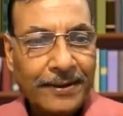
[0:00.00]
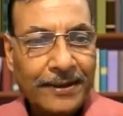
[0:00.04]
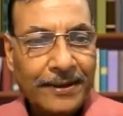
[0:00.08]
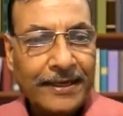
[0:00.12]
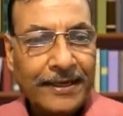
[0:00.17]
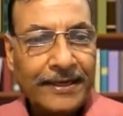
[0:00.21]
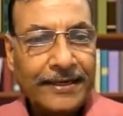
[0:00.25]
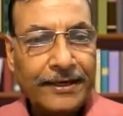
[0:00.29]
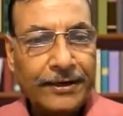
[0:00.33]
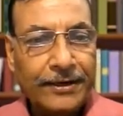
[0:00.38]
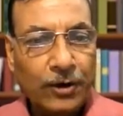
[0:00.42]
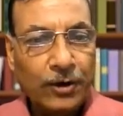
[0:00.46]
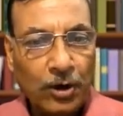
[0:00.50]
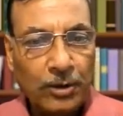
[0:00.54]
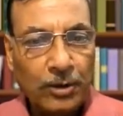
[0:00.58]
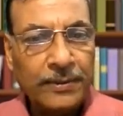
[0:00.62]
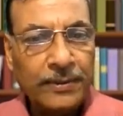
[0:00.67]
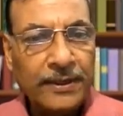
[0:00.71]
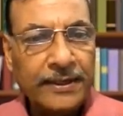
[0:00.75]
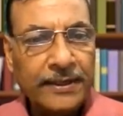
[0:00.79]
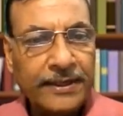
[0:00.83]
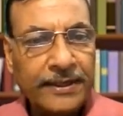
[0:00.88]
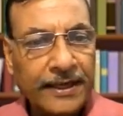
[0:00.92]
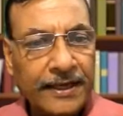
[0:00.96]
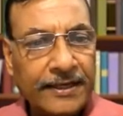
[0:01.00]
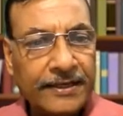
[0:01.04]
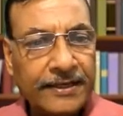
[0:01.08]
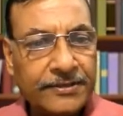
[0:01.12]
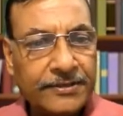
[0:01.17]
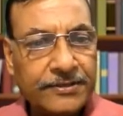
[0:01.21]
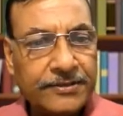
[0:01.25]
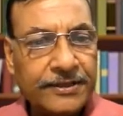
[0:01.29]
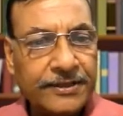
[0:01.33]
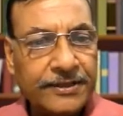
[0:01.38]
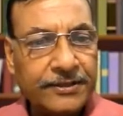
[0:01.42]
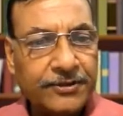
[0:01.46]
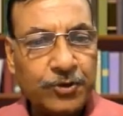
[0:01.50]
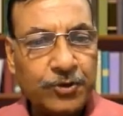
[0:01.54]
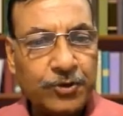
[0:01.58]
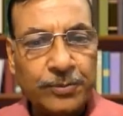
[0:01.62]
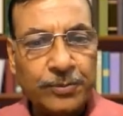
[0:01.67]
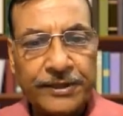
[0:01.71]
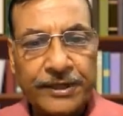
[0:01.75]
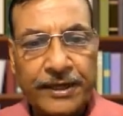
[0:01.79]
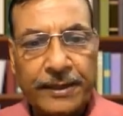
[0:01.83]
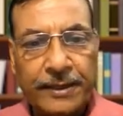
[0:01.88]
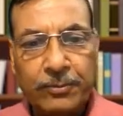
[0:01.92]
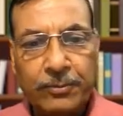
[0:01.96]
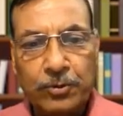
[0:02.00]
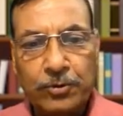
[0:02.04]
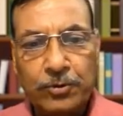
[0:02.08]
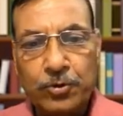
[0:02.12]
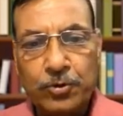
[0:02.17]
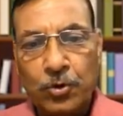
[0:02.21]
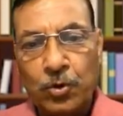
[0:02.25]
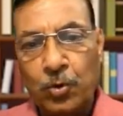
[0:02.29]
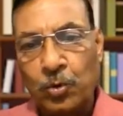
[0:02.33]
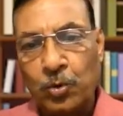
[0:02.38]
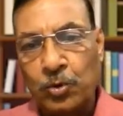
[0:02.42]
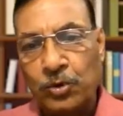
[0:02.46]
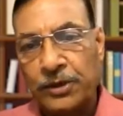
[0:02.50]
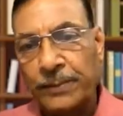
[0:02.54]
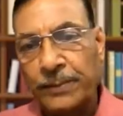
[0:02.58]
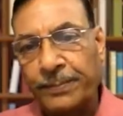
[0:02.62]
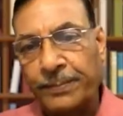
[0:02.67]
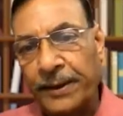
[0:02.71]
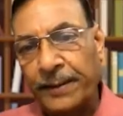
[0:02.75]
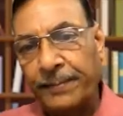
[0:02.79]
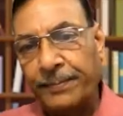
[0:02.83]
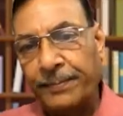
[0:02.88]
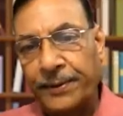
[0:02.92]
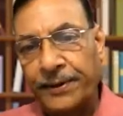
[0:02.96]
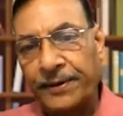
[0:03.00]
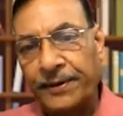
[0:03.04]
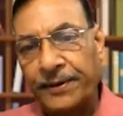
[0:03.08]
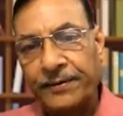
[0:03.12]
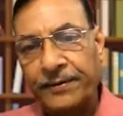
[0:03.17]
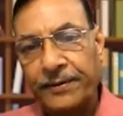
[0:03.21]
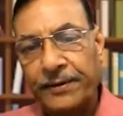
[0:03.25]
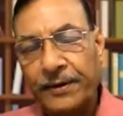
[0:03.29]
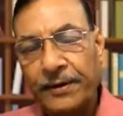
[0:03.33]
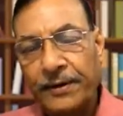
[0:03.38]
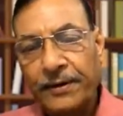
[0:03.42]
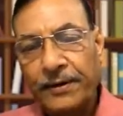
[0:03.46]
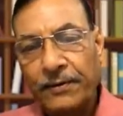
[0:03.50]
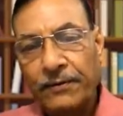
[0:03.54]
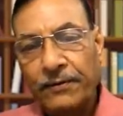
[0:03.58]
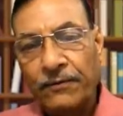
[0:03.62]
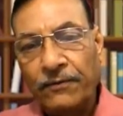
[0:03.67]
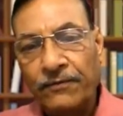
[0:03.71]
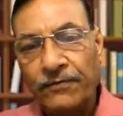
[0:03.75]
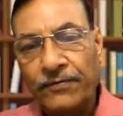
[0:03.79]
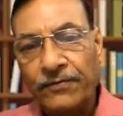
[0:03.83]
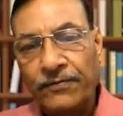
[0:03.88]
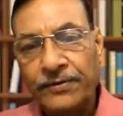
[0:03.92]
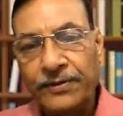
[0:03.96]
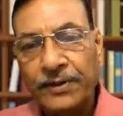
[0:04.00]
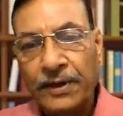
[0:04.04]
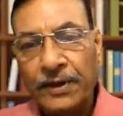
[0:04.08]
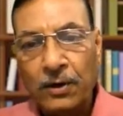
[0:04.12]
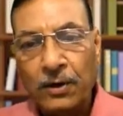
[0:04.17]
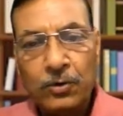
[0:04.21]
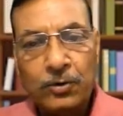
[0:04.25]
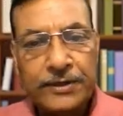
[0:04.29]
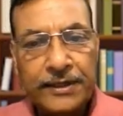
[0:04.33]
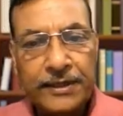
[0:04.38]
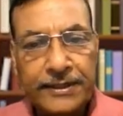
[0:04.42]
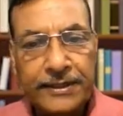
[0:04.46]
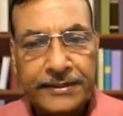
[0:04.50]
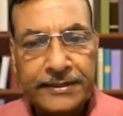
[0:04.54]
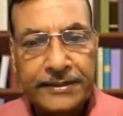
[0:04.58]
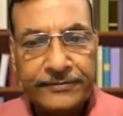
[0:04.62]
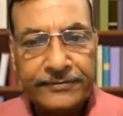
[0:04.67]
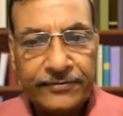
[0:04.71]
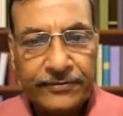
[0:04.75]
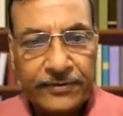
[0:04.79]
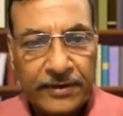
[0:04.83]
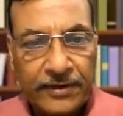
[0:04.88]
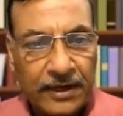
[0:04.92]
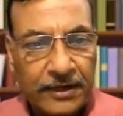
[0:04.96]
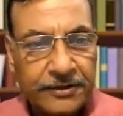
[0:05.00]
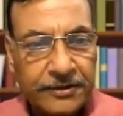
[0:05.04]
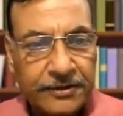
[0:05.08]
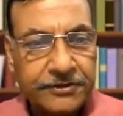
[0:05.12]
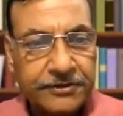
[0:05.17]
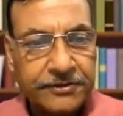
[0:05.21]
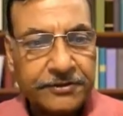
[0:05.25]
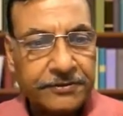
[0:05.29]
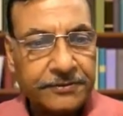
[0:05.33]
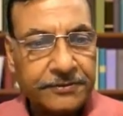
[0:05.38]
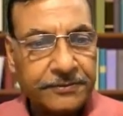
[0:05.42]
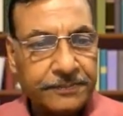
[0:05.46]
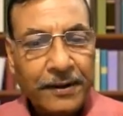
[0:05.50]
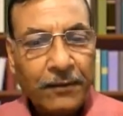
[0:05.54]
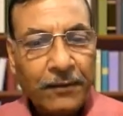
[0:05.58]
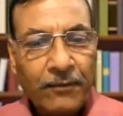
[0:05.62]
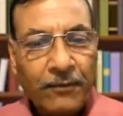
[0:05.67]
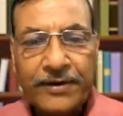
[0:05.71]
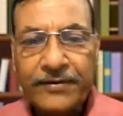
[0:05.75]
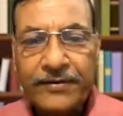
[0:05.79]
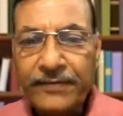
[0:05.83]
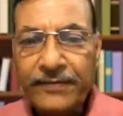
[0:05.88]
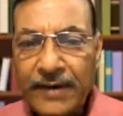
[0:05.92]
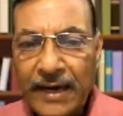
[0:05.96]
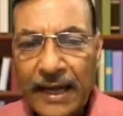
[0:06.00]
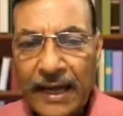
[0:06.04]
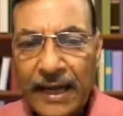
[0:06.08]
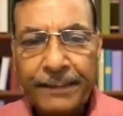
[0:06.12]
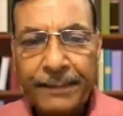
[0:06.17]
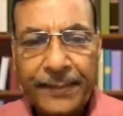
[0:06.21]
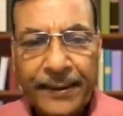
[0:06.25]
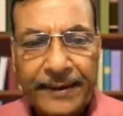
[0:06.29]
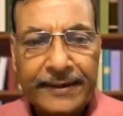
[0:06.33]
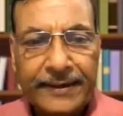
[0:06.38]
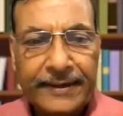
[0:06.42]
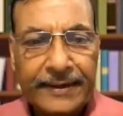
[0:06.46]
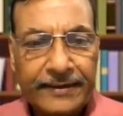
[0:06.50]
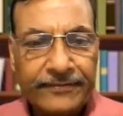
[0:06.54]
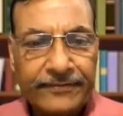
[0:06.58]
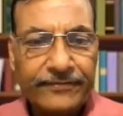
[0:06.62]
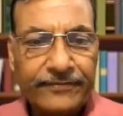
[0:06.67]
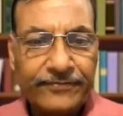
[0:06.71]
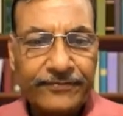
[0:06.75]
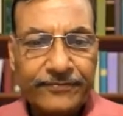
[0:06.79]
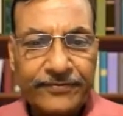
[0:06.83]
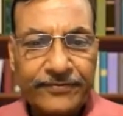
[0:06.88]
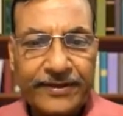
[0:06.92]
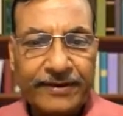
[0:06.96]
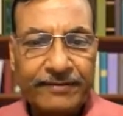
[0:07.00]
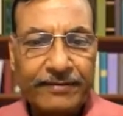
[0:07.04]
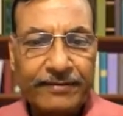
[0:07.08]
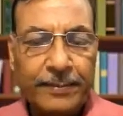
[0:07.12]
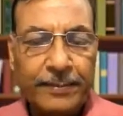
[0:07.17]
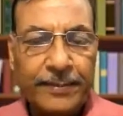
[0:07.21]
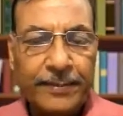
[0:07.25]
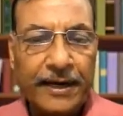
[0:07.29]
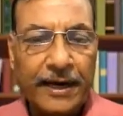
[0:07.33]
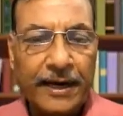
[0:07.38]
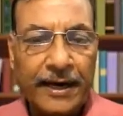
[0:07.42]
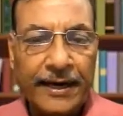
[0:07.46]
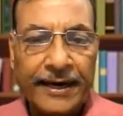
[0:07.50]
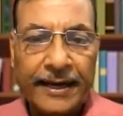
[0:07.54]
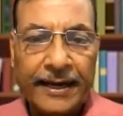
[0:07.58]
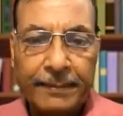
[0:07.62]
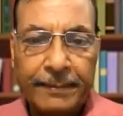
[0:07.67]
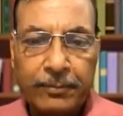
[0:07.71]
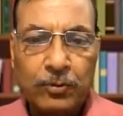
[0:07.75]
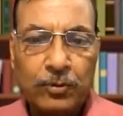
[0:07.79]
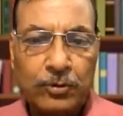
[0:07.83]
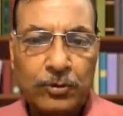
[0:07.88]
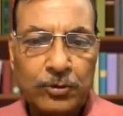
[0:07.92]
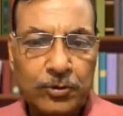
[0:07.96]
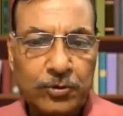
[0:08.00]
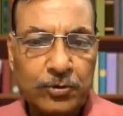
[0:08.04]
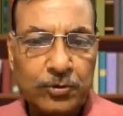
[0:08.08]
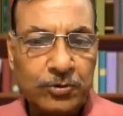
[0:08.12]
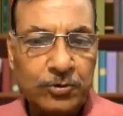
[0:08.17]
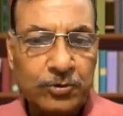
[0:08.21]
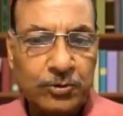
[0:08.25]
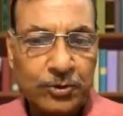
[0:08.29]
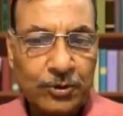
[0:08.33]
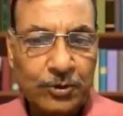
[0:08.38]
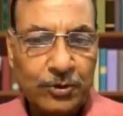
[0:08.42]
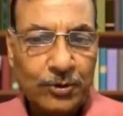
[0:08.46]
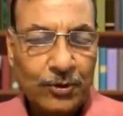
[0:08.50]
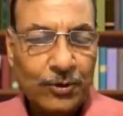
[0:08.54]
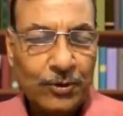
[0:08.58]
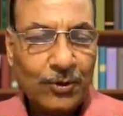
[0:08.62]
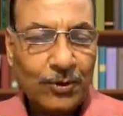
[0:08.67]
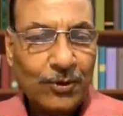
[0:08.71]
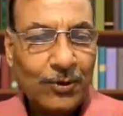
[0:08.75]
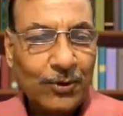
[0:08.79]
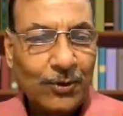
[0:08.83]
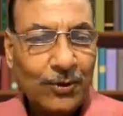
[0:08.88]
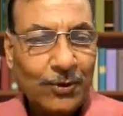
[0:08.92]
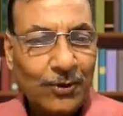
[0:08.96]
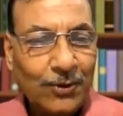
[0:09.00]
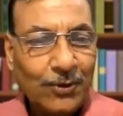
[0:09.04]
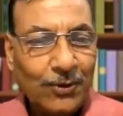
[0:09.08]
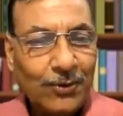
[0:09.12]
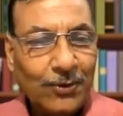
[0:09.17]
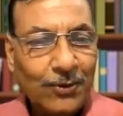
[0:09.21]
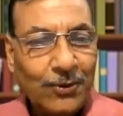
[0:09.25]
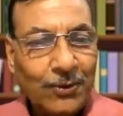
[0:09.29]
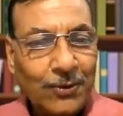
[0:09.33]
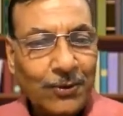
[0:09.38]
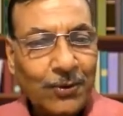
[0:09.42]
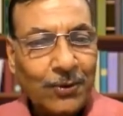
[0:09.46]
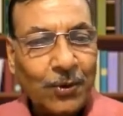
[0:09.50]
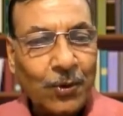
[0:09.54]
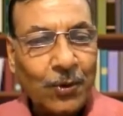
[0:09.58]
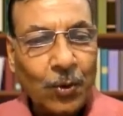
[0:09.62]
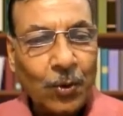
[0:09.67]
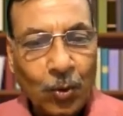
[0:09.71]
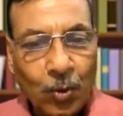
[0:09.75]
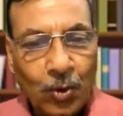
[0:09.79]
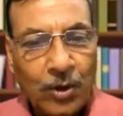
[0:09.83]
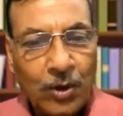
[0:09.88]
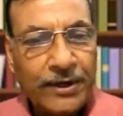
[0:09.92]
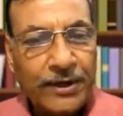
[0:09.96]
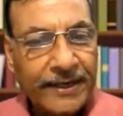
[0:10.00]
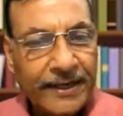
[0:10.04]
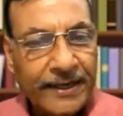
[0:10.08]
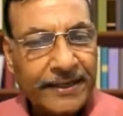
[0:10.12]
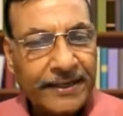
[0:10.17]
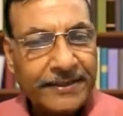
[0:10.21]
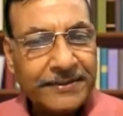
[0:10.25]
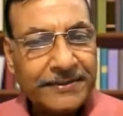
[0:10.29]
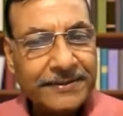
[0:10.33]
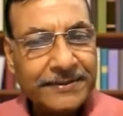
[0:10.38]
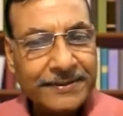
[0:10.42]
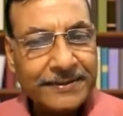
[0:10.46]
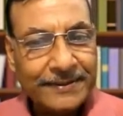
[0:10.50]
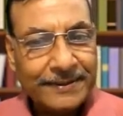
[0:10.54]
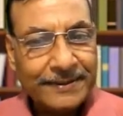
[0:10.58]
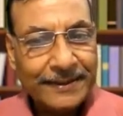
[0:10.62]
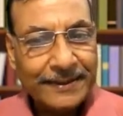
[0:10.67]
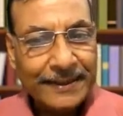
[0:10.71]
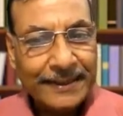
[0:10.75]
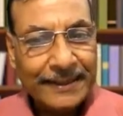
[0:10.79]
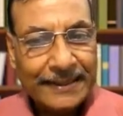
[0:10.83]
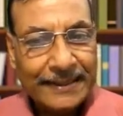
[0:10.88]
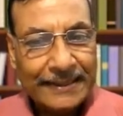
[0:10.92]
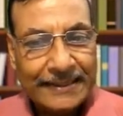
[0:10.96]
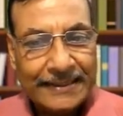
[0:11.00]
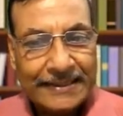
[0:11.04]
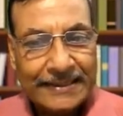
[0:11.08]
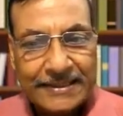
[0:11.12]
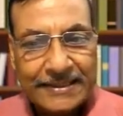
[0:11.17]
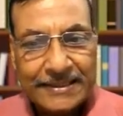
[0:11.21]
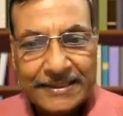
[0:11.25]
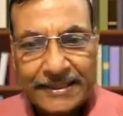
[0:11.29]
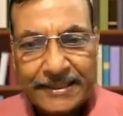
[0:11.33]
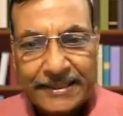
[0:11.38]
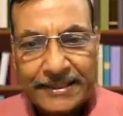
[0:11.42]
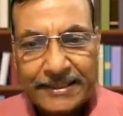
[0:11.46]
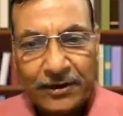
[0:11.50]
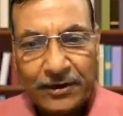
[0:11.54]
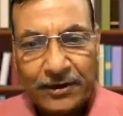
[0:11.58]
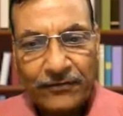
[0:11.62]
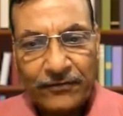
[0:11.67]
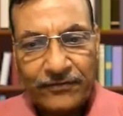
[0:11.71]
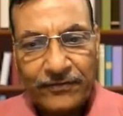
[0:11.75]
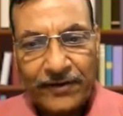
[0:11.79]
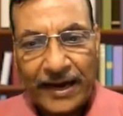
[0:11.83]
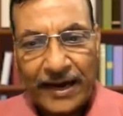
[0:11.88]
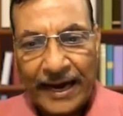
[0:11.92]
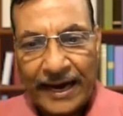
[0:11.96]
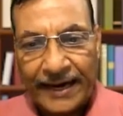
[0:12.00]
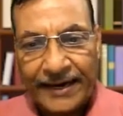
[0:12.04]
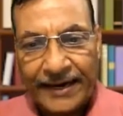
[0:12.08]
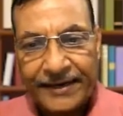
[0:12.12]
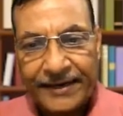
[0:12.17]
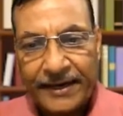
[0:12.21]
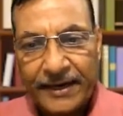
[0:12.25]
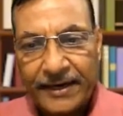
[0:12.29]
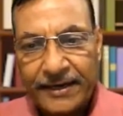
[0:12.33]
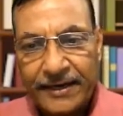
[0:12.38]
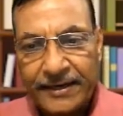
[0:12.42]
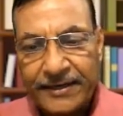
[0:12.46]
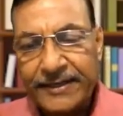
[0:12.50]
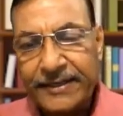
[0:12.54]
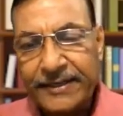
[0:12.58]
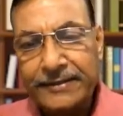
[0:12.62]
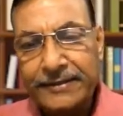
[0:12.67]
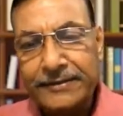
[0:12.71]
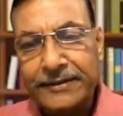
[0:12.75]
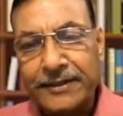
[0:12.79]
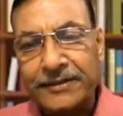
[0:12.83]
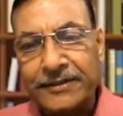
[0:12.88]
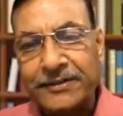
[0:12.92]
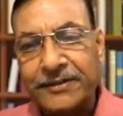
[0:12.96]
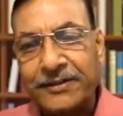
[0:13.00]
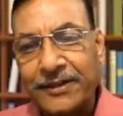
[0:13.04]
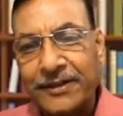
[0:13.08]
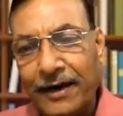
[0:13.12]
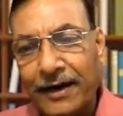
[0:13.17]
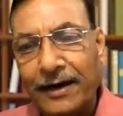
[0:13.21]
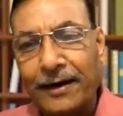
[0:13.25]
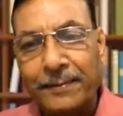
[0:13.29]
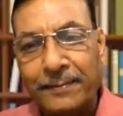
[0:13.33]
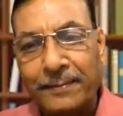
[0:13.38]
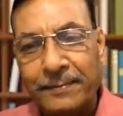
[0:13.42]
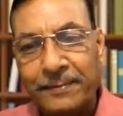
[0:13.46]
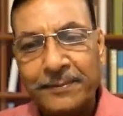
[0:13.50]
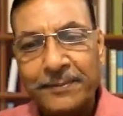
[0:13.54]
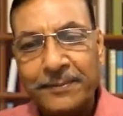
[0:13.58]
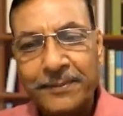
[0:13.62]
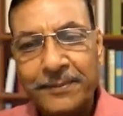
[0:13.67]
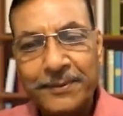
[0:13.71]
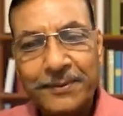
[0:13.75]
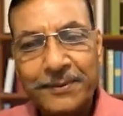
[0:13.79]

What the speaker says: In a normal case, they should be able to hold the paper without any difficulty. What will happen if they will be unable to hold it? Instead of adducting the thumb,